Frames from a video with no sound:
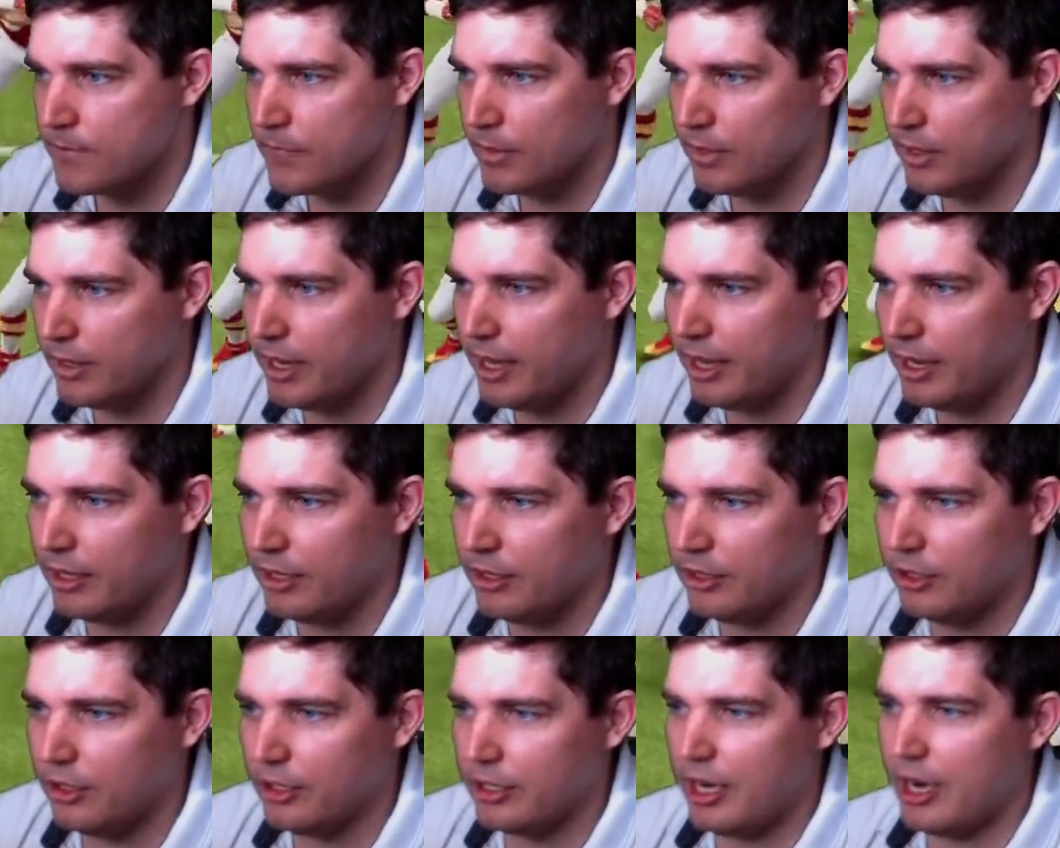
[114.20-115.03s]
Look
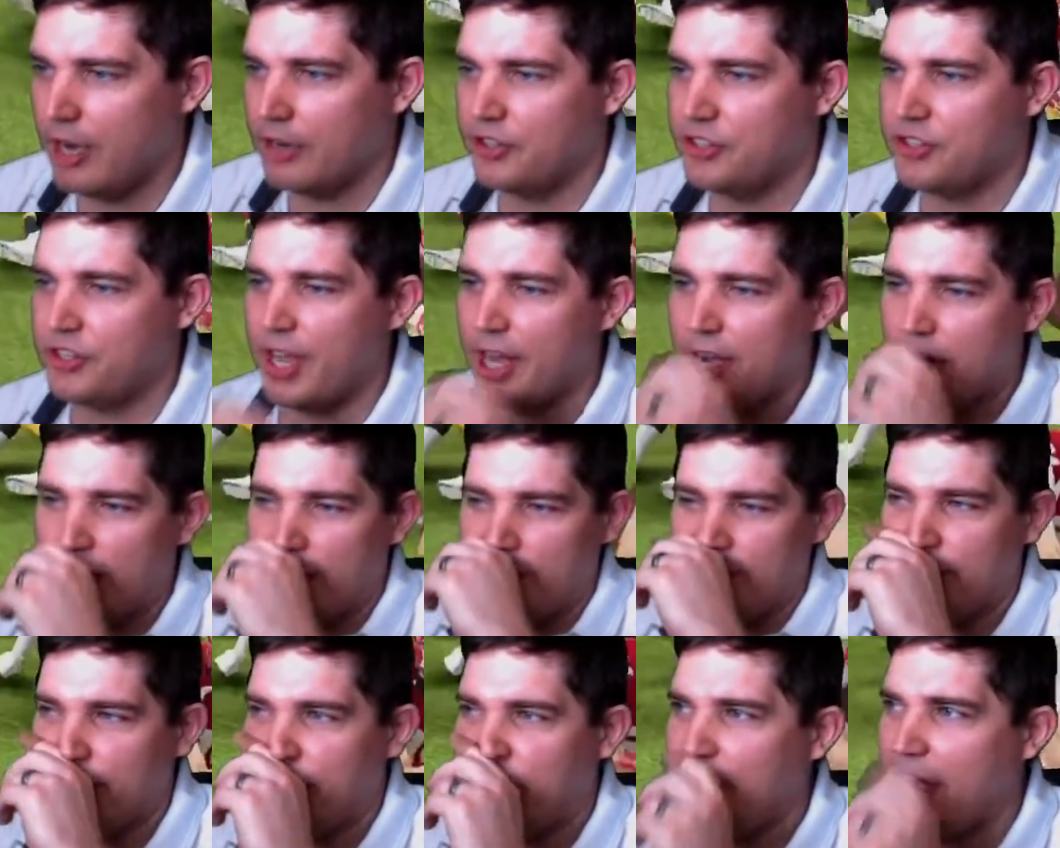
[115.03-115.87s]
at our
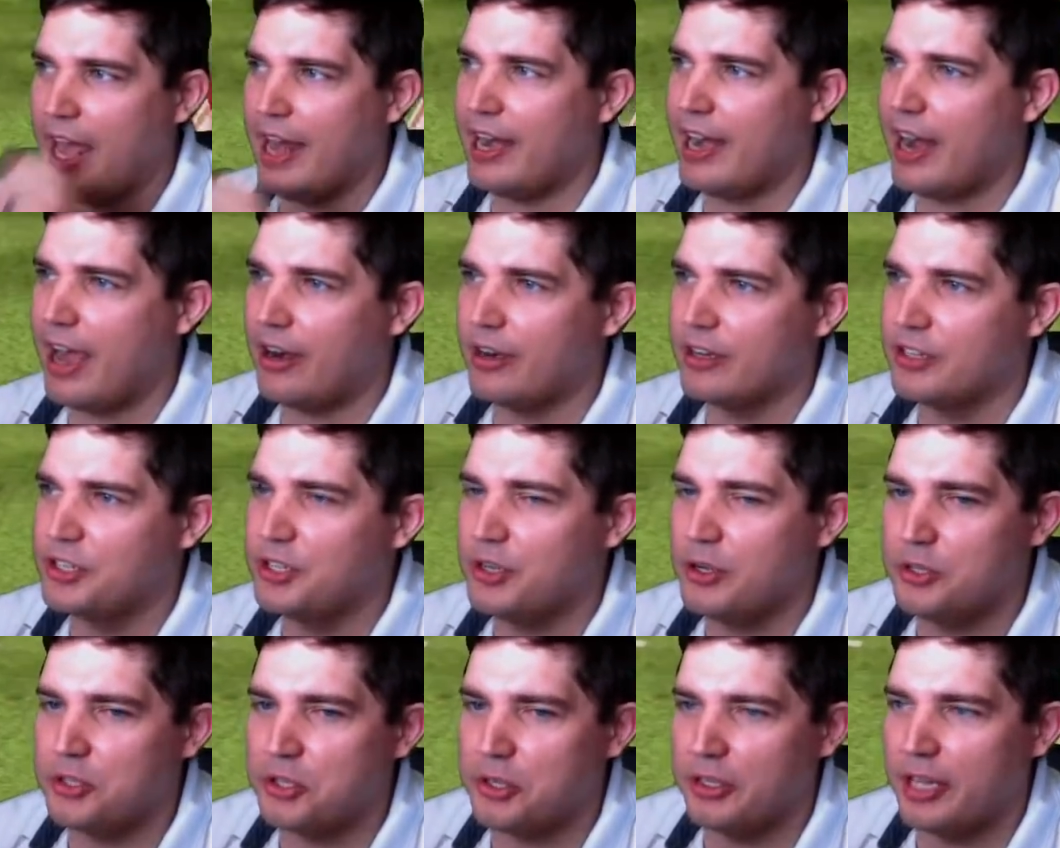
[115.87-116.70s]
center. Flattened out
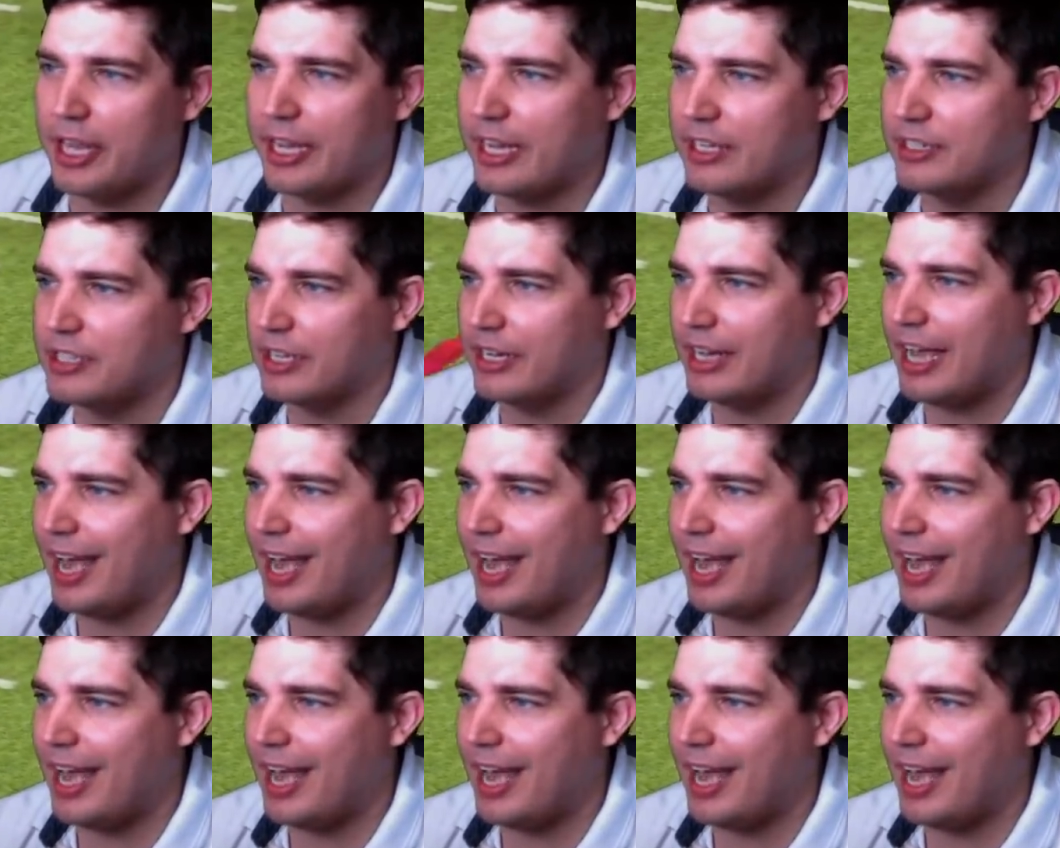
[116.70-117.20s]
his user like it's a